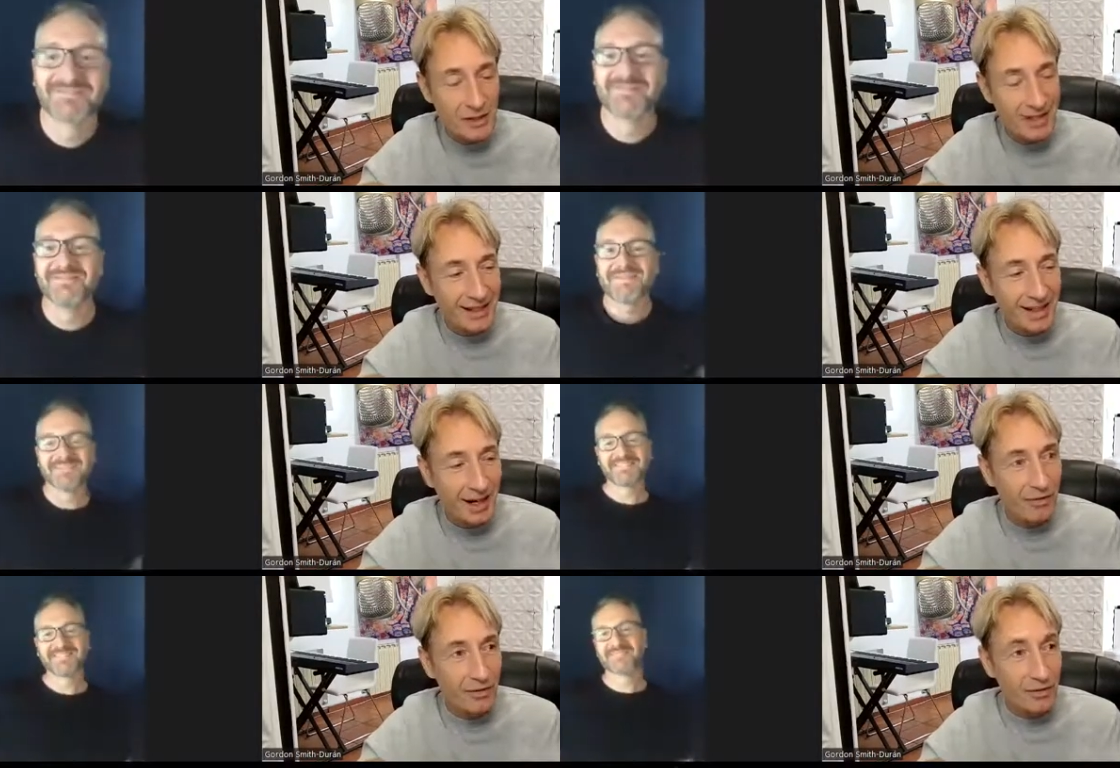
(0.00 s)
Speaker 1: they said that
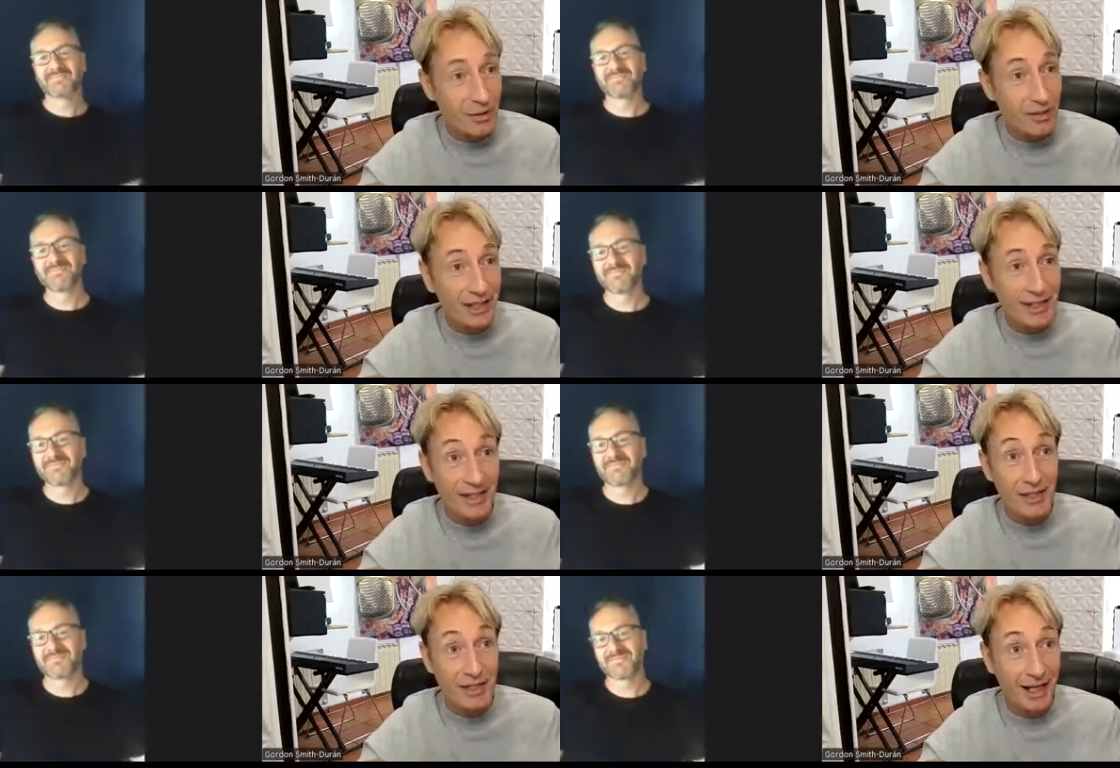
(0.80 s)
because uh, I, I, was
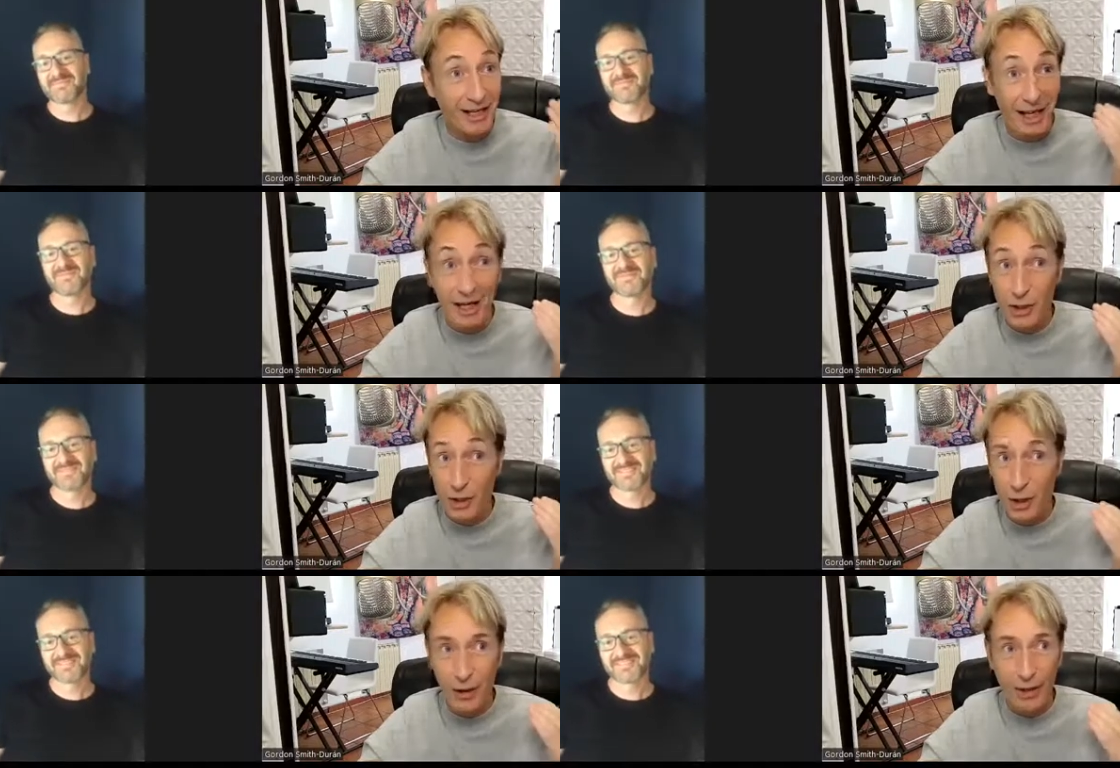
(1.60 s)
thinking inside, I
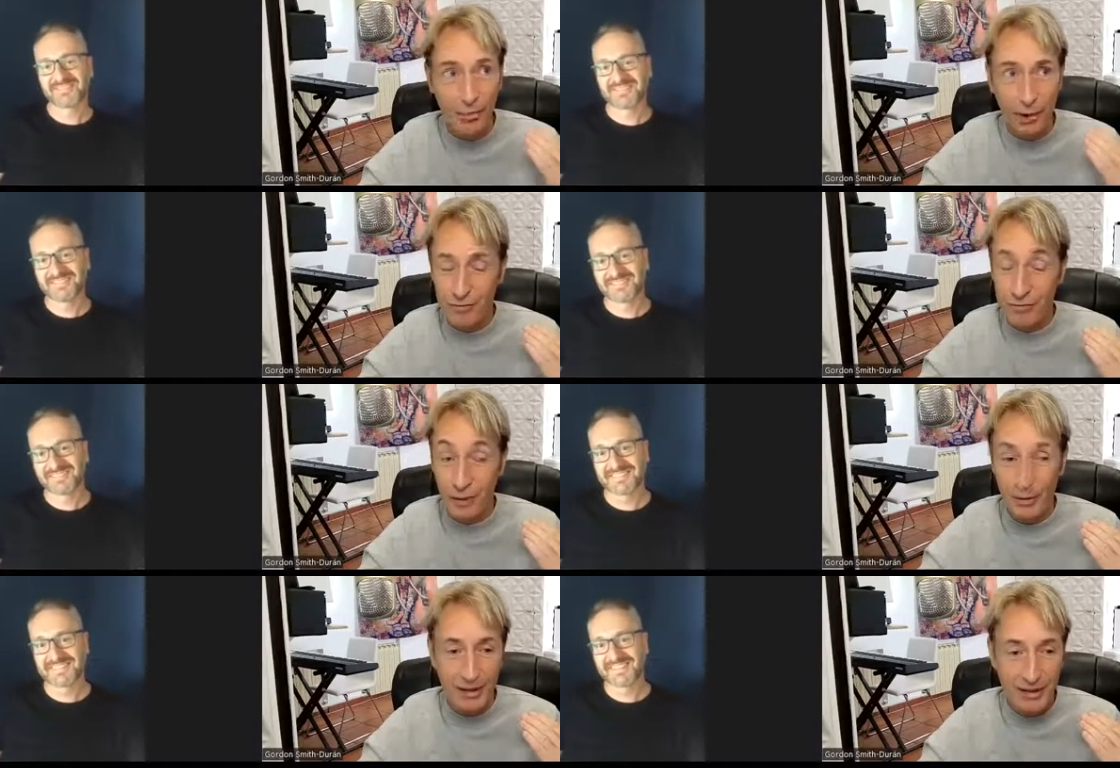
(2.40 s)
know I'm not
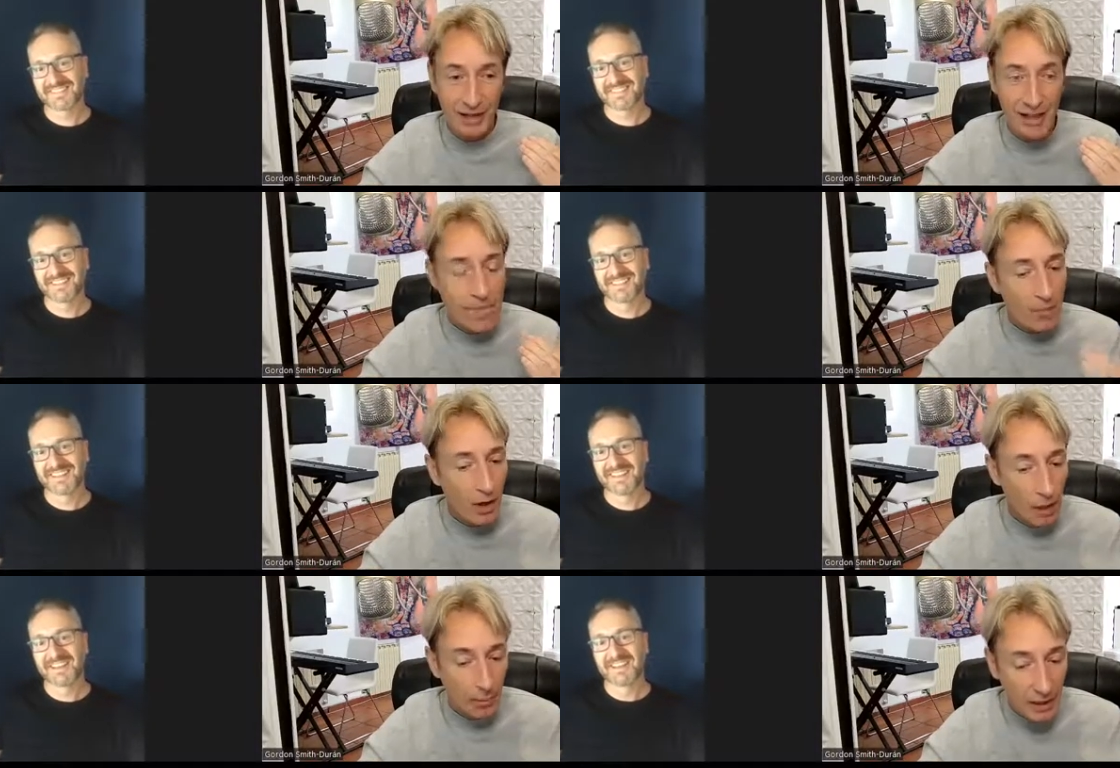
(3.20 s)
fluent,
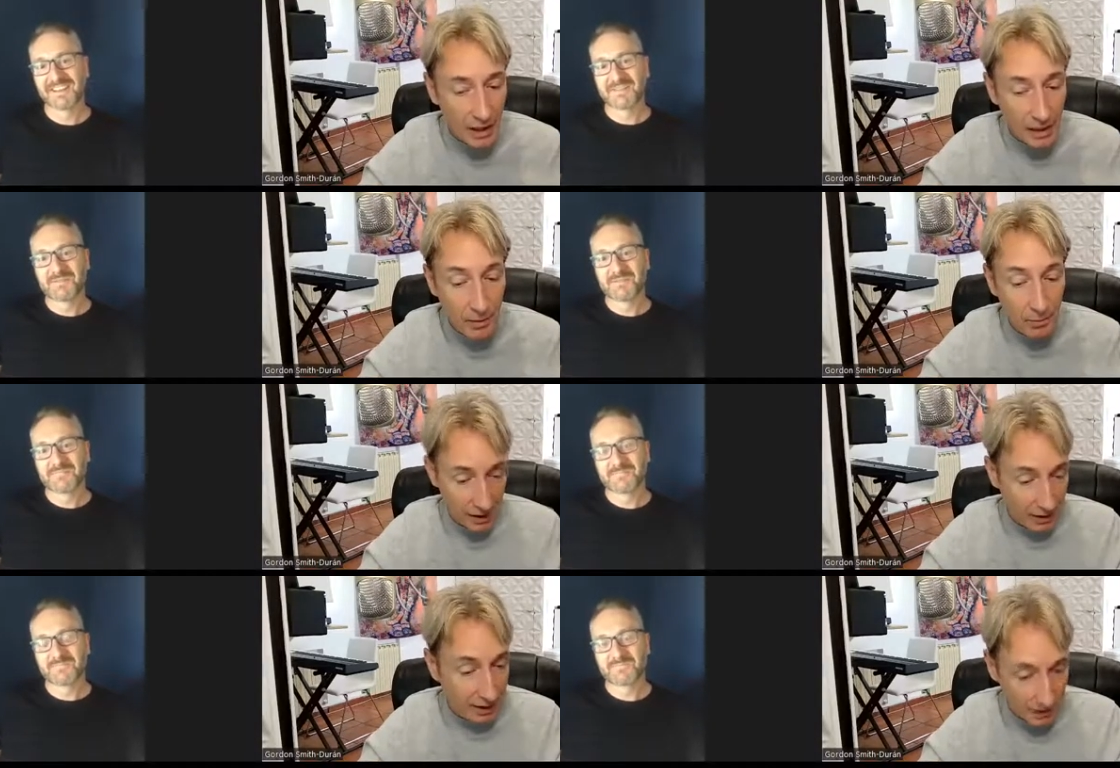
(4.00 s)
but it, it,
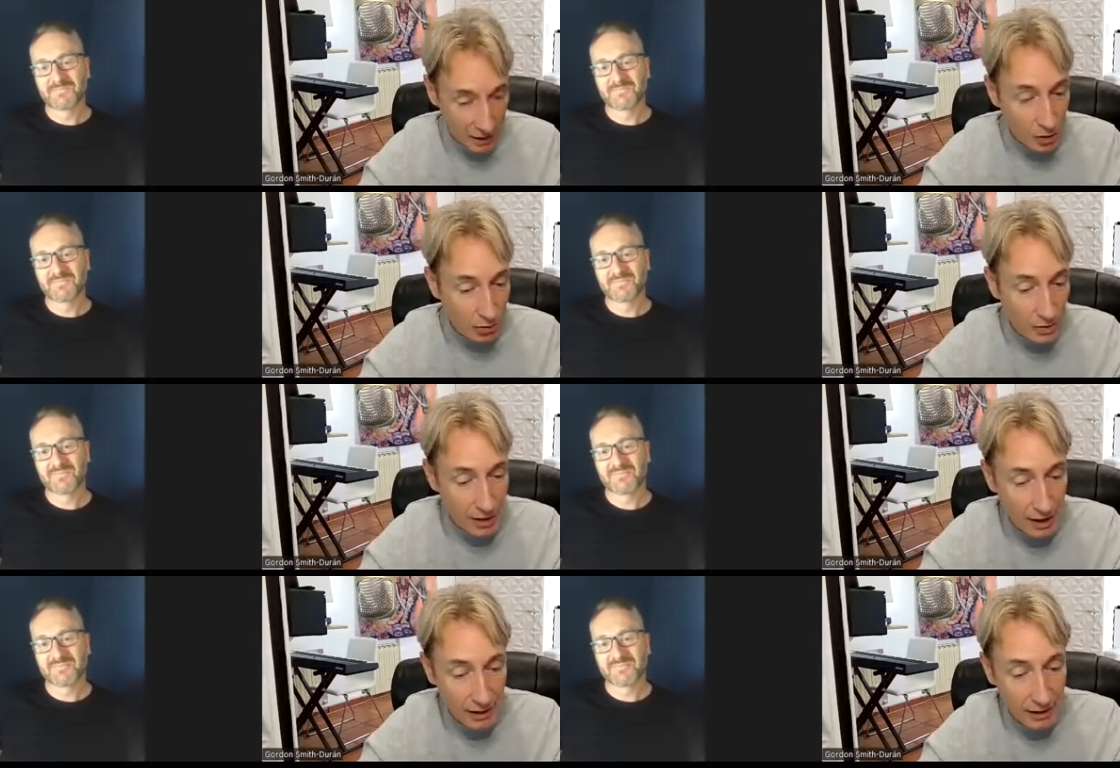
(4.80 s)
but as you were
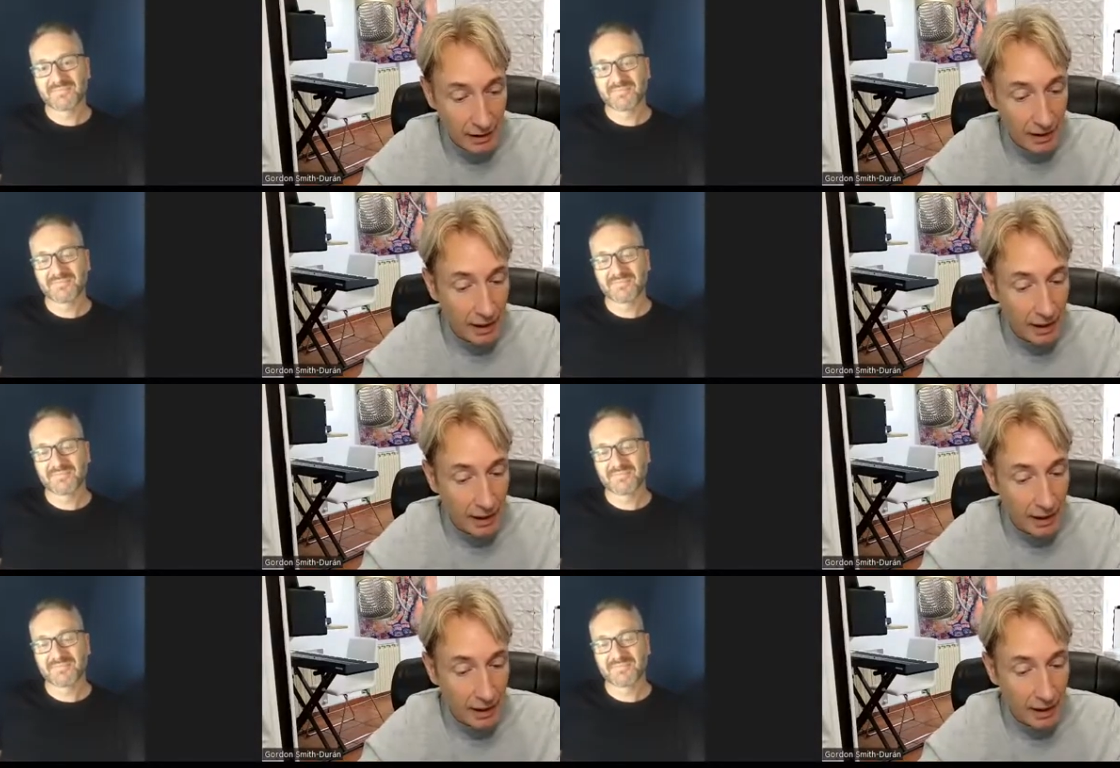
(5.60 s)
saying,